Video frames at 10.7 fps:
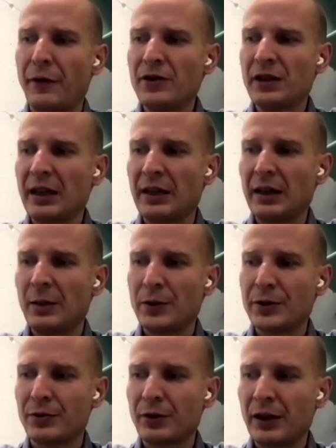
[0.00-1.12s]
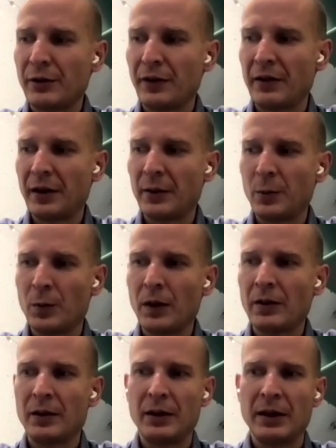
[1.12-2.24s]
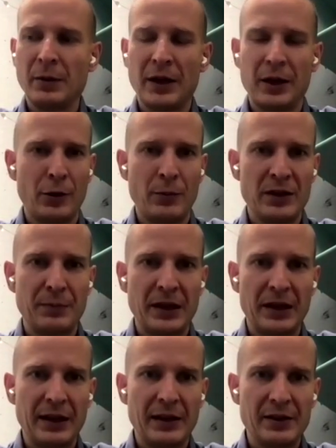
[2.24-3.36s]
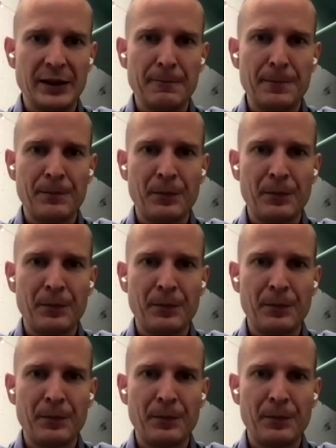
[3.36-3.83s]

the first thing I did was to try to figure out what in my home is spending energy,